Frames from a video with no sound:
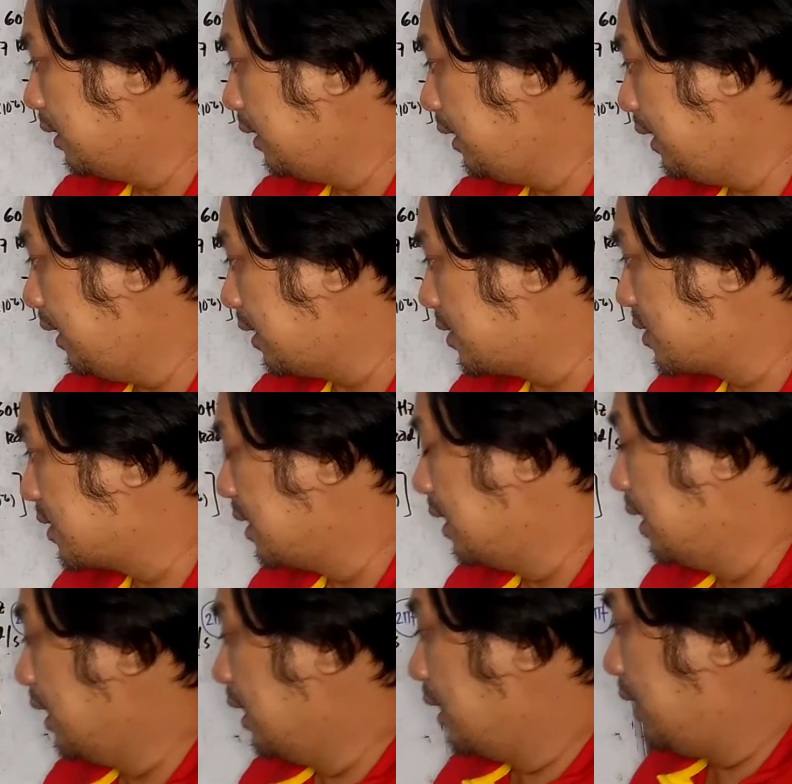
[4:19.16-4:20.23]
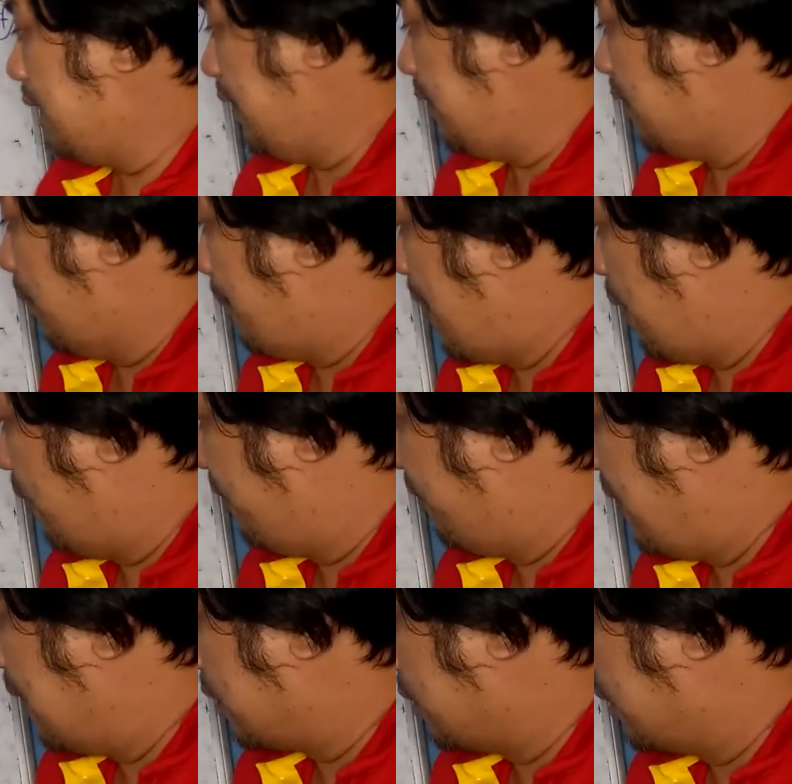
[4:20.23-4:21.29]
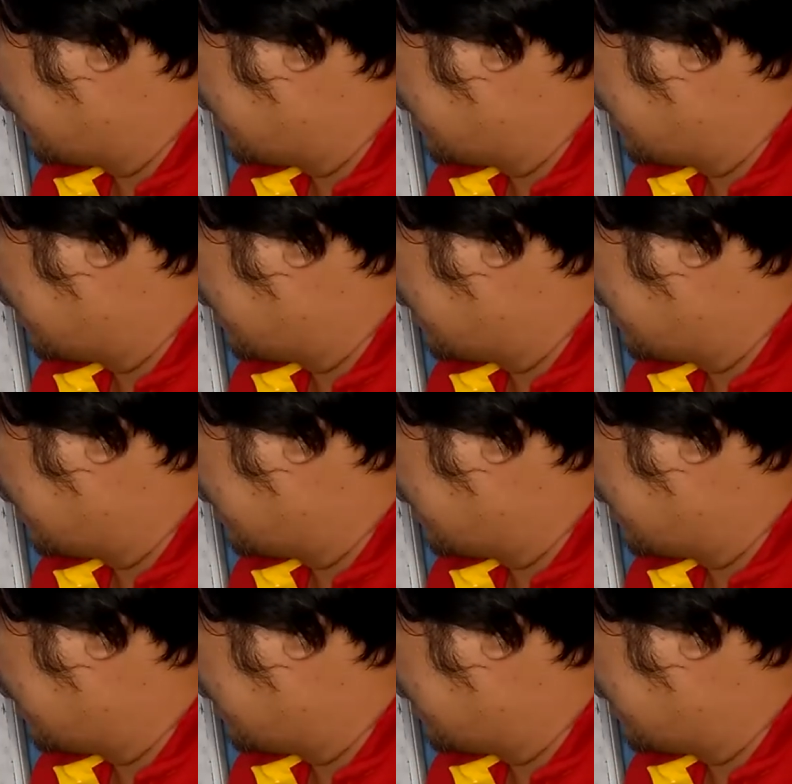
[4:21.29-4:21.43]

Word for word: X. Okay, the power factor